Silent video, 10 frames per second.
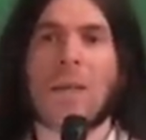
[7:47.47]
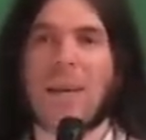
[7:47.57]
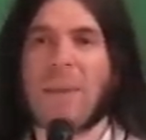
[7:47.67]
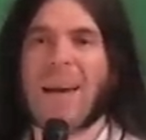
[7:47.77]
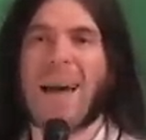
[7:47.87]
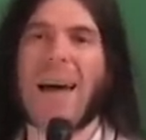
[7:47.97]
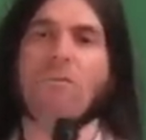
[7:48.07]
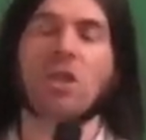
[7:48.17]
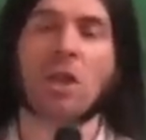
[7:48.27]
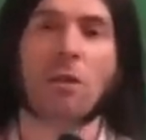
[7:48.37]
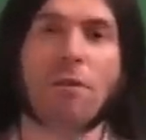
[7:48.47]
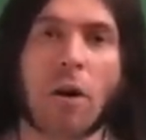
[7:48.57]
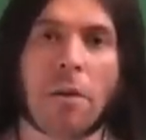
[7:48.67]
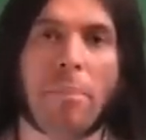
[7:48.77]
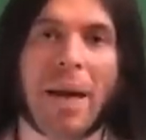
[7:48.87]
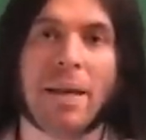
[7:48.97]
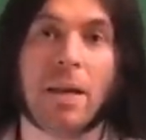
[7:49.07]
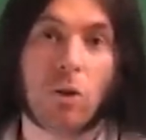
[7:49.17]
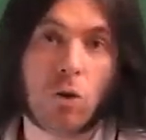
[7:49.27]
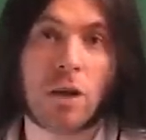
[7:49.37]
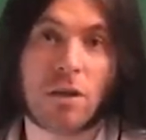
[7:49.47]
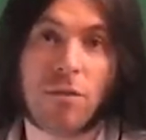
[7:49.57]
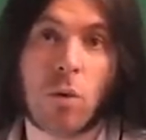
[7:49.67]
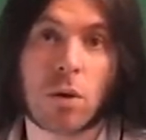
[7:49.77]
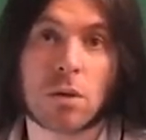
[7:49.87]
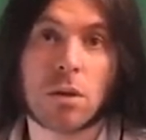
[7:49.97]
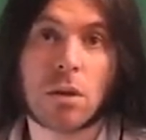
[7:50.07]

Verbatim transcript: going to give me every single fucking penny you can afford,